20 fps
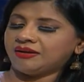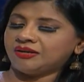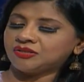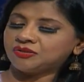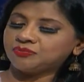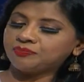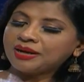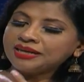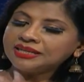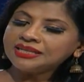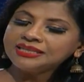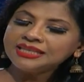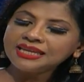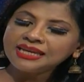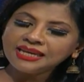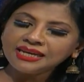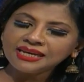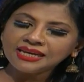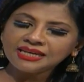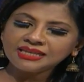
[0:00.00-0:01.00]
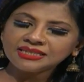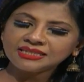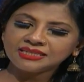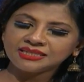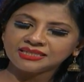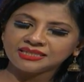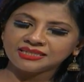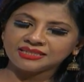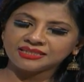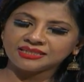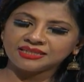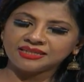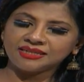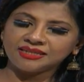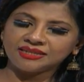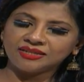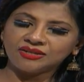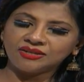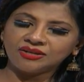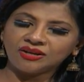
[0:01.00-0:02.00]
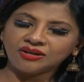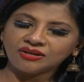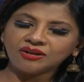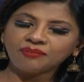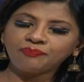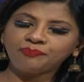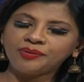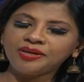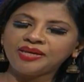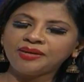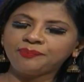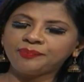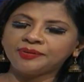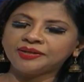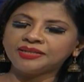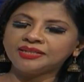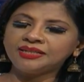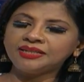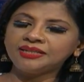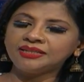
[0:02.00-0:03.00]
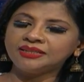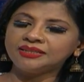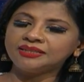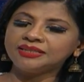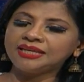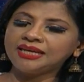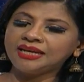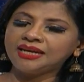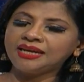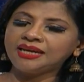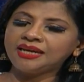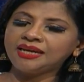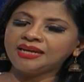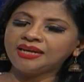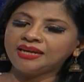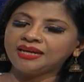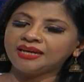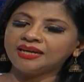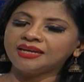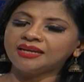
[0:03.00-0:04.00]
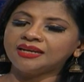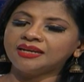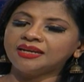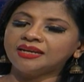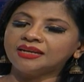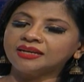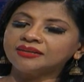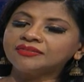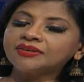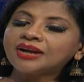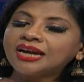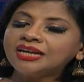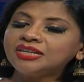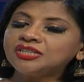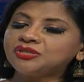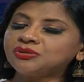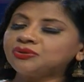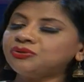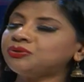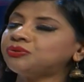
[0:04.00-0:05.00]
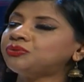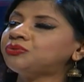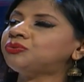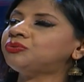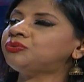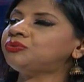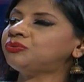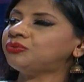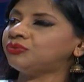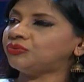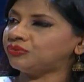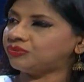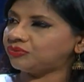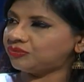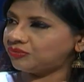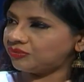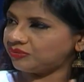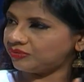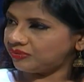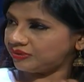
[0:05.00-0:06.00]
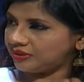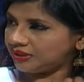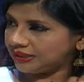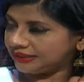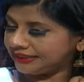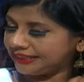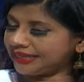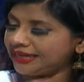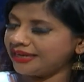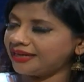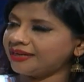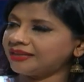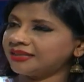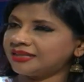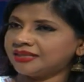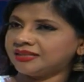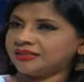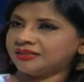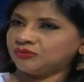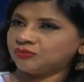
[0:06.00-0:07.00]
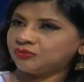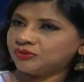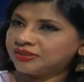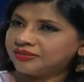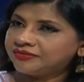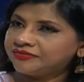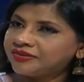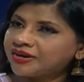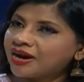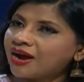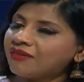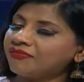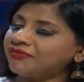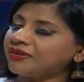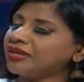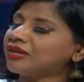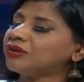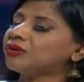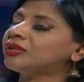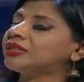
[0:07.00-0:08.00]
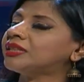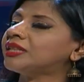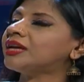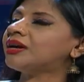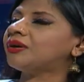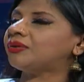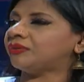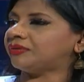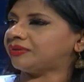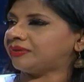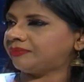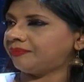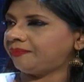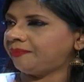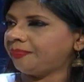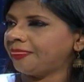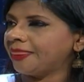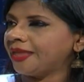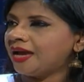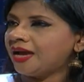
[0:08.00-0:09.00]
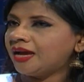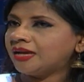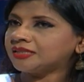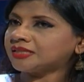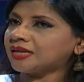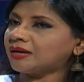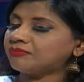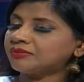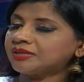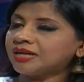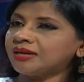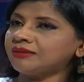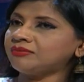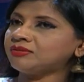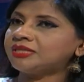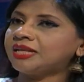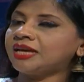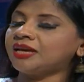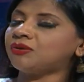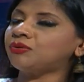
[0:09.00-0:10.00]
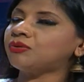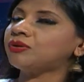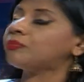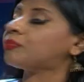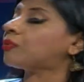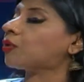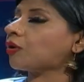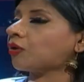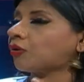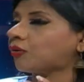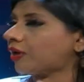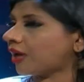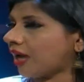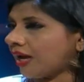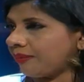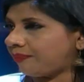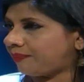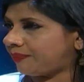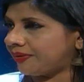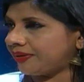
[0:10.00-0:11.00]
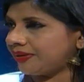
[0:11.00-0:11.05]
But the thing is, a lot of people, they try to do the drafting on their own. Sometimes they don't prototype.